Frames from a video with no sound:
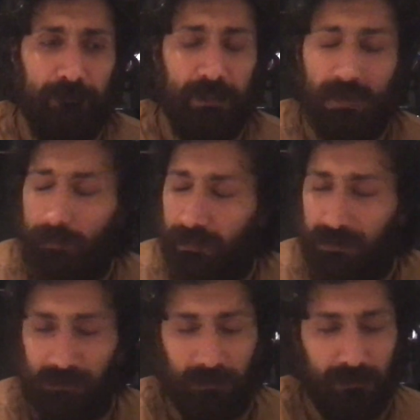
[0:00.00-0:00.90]
that
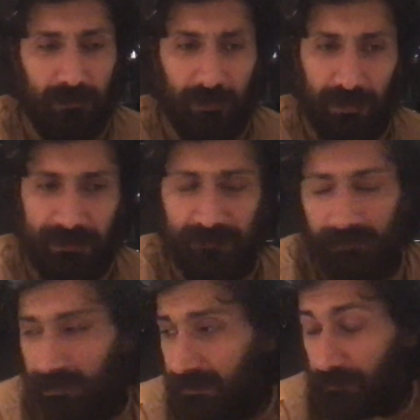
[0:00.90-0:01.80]

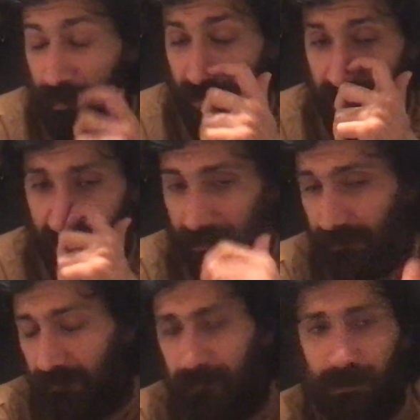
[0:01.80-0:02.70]
it's embarrassing.